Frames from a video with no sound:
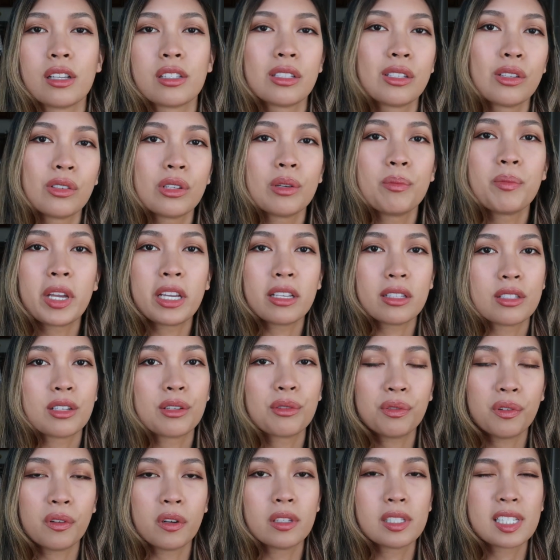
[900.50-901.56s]
And so the main
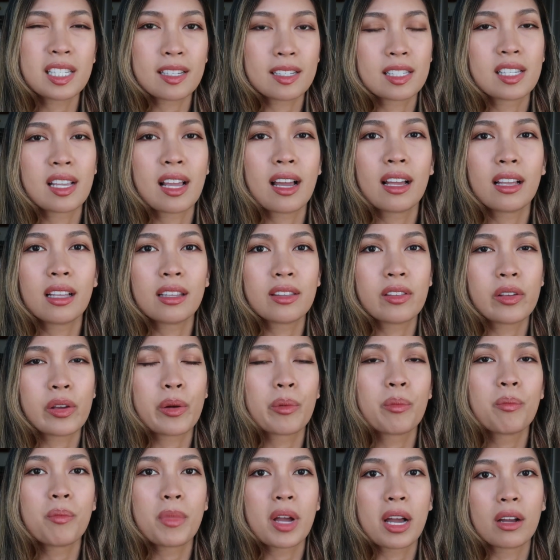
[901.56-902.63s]
difference is that
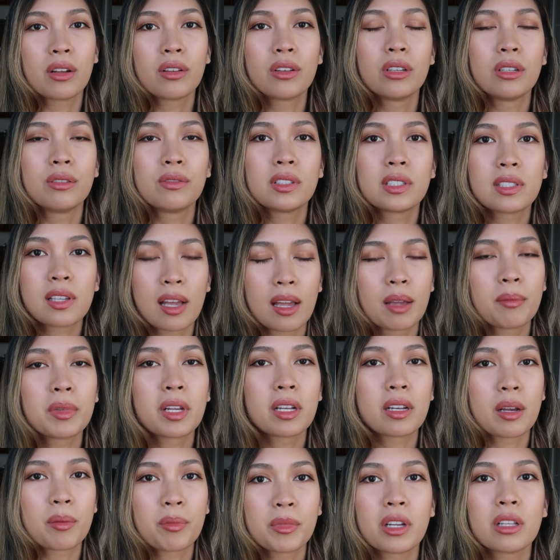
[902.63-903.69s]
the amount of time
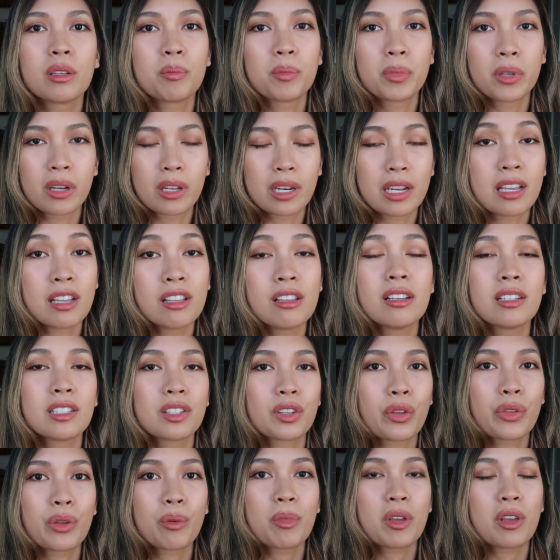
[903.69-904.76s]
that I'm gonna put in is
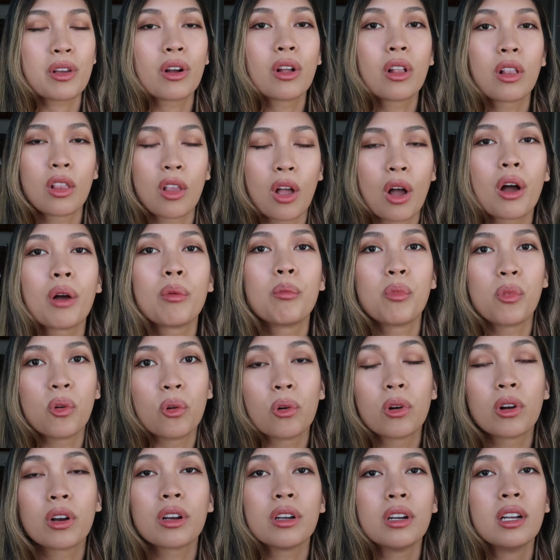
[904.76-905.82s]
gonna be a lot
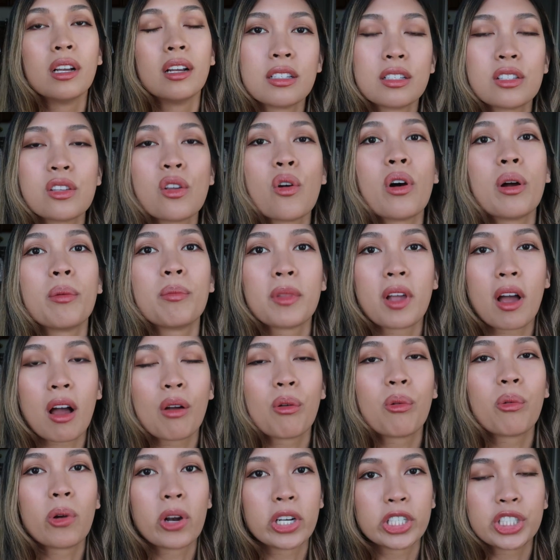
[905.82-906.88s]
more. So I'm
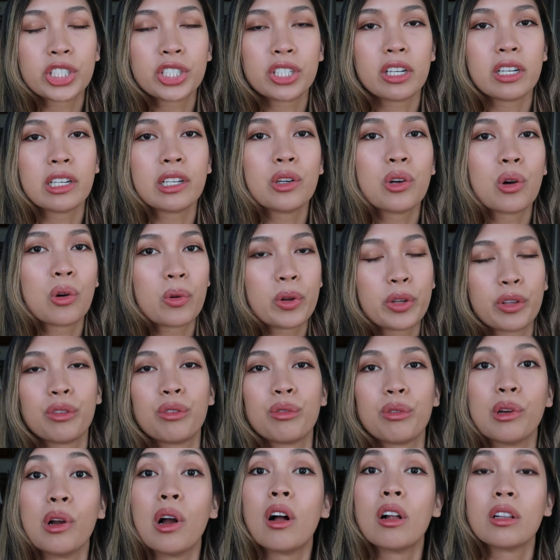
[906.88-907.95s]
not rushing going
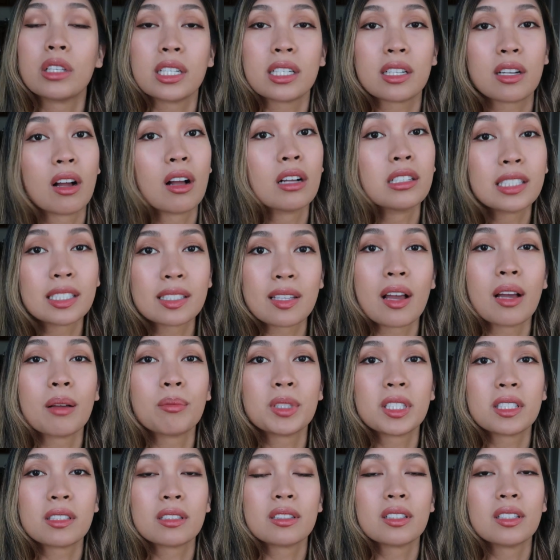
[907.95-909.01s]
through all the
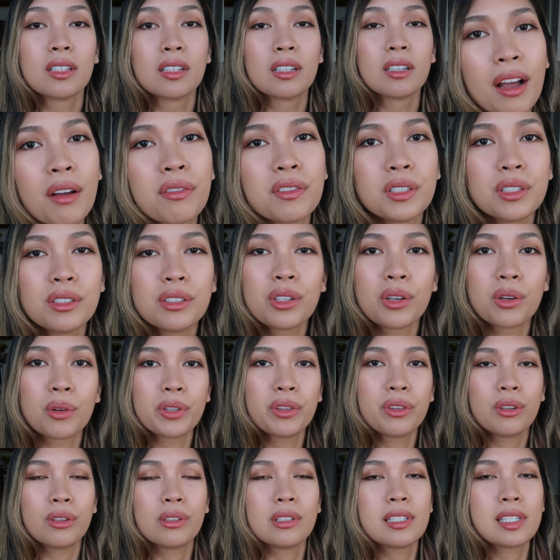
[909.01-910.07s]
concepts. After
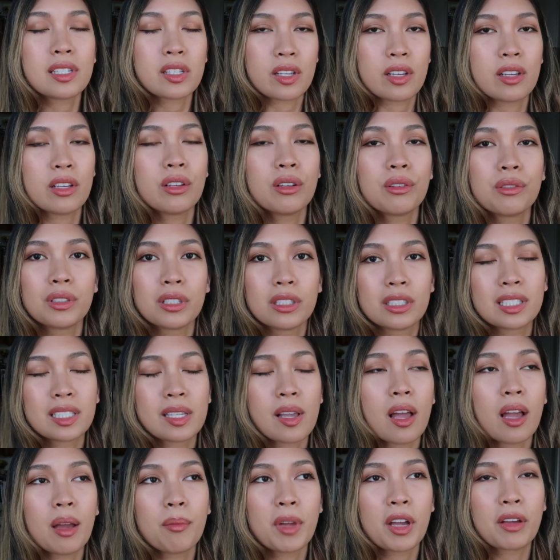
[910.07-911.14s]
going through the C the first
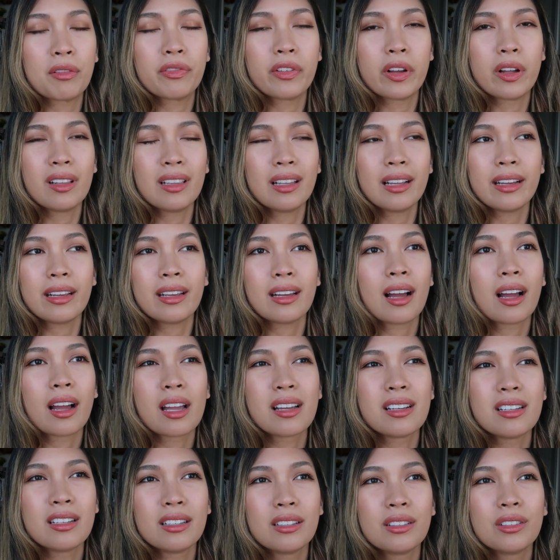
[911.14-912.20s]
time, I felt like
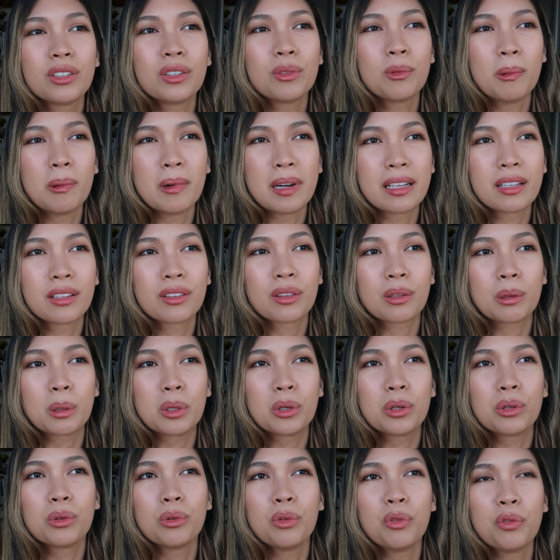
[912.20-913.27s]
I went
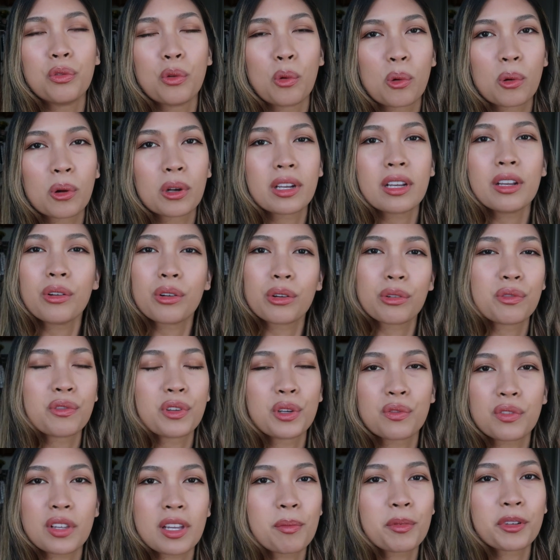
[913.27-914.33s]
through 40 or
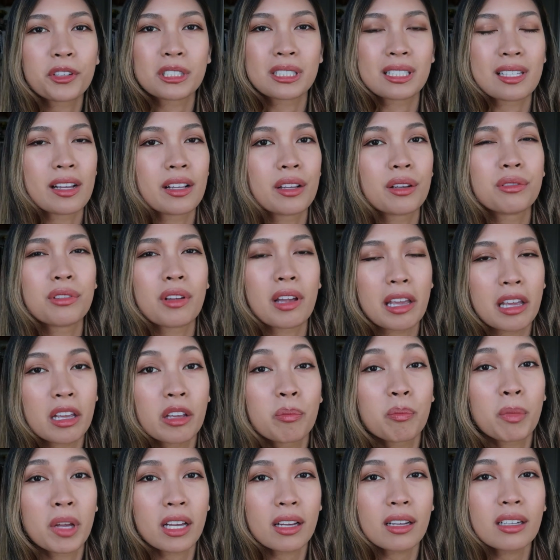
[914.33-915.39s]
50% of
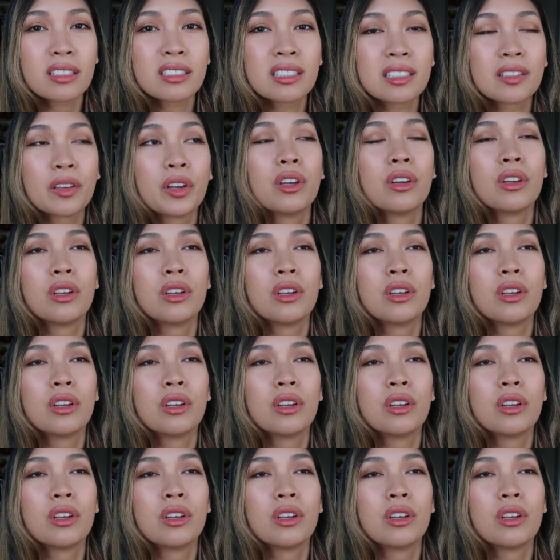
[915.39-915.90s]
APEX.